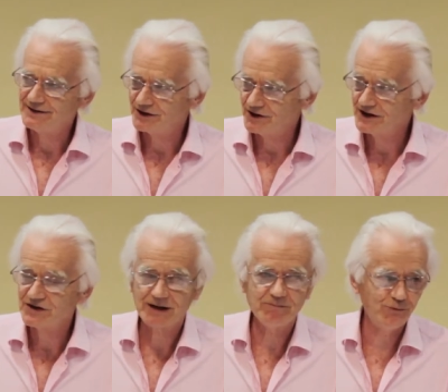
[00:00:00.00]
So
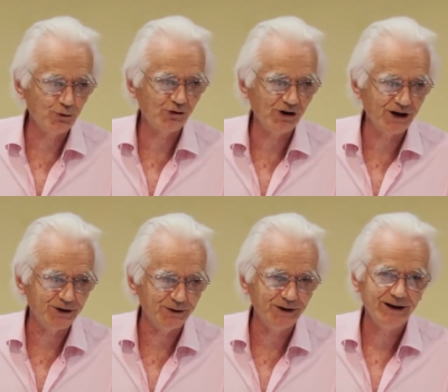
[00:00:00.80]
things come full
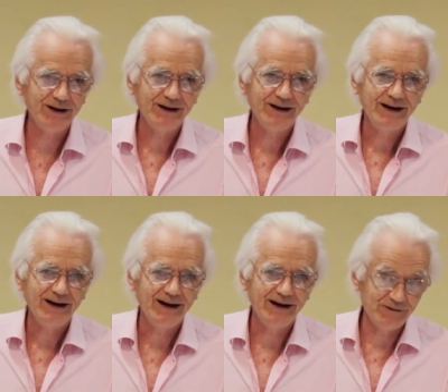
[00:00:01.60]
circle. Yeah.
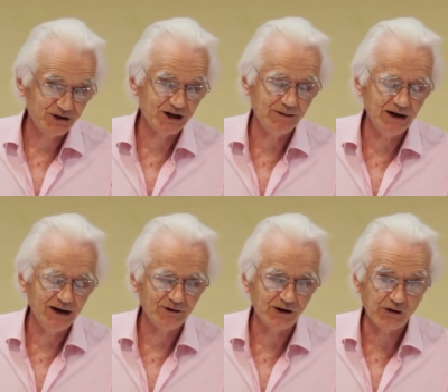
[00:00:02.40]
Which is going to be
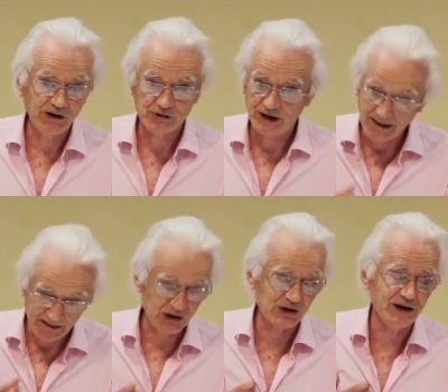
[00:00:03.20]
held in the cathedral.
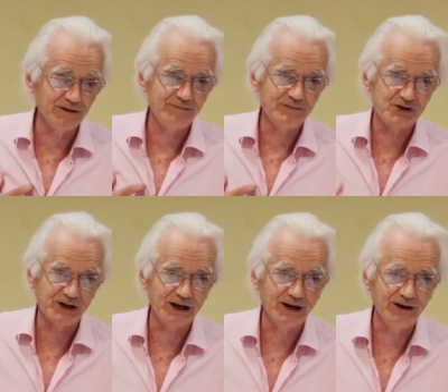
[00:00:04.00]
I'm actually
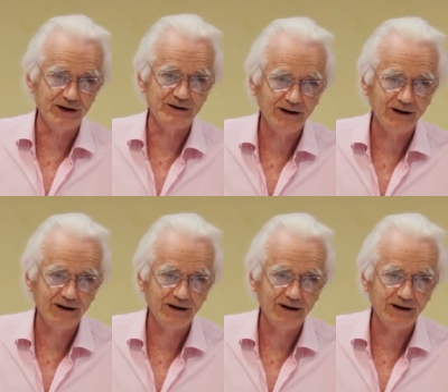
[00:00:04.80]
singing in it,